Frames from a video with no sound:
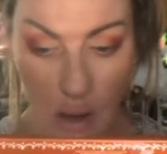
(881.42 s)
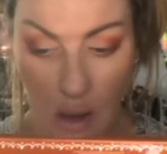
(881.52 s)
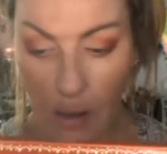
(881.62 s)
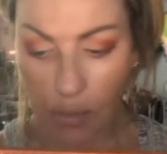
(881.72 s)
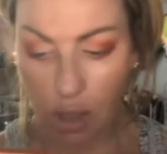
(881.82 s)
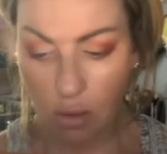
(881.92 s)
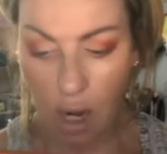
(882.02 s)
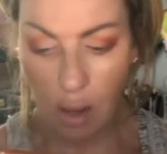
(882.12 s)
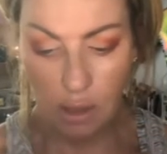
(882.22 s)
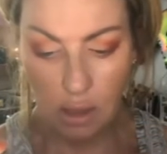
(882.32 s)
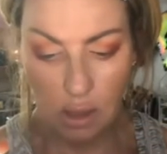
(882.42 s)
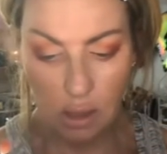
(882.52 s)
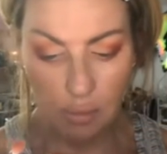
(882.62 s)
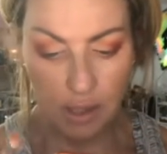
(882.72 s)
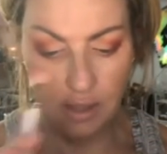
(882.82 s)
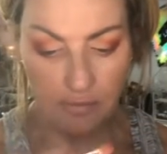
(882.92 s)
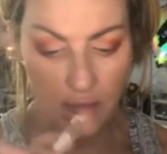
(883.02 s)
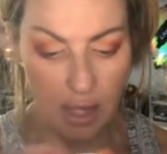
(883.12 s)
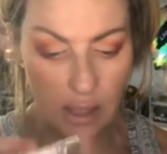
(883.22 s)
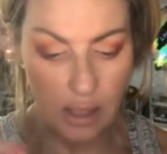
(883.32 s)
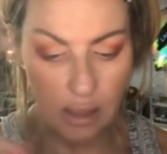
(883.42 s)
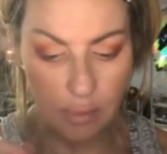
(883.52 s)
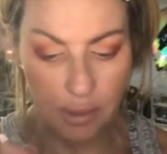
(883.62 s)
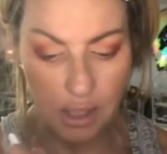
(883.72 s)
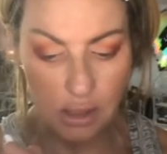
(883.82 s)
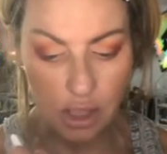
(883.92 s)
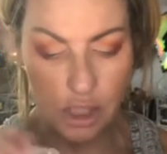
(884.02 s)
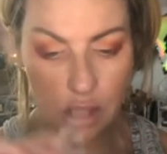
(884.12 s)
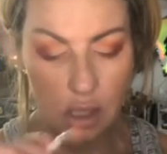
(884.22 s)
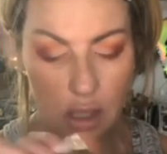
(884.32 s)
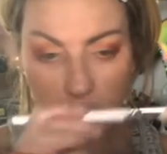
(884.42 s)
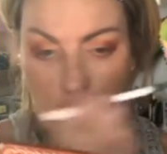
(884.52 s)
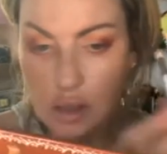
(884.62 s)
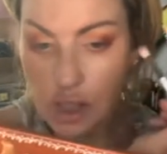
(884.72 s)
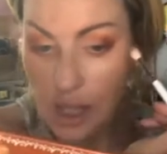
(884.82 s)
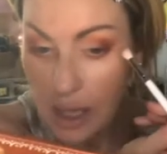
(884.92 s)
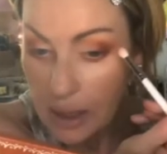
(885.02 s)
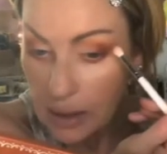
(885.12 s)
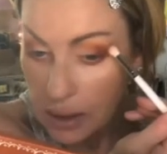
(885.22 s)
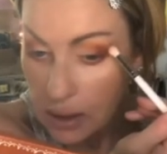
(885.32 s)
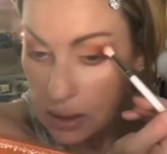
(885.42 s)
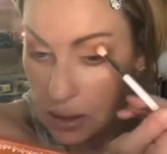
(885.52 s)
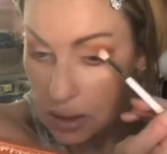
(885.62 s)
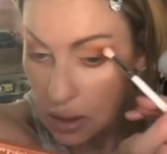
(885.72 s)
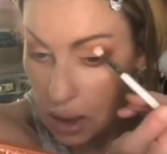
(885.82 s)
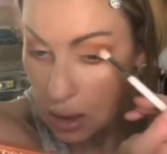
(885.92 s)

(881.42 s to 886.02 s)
I think I'm going to grab a little bit of that In a Pinch shade and just